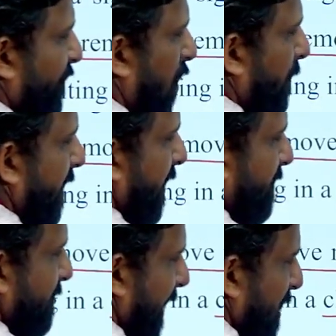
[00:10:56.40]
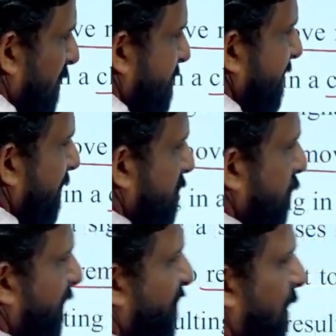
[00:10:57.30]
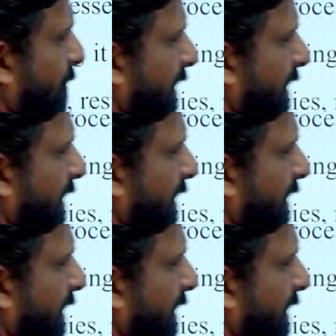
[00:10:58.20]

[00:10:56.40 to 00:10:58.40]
formed here. The analog signal should be formed